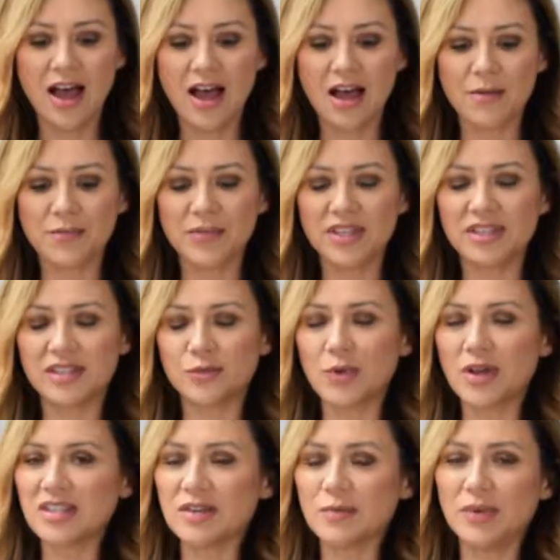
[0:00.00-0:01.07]
Um, this
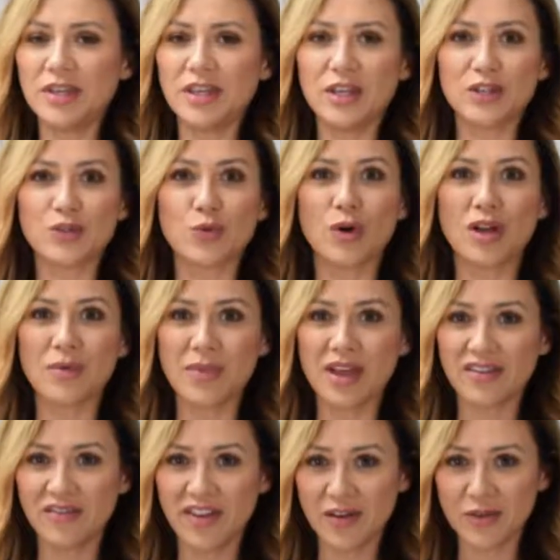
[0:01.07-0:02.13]
recipe is one of
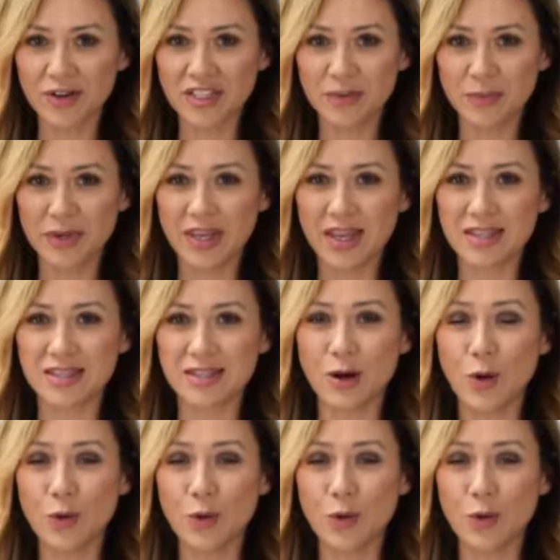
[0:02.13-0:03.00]
my favorites because it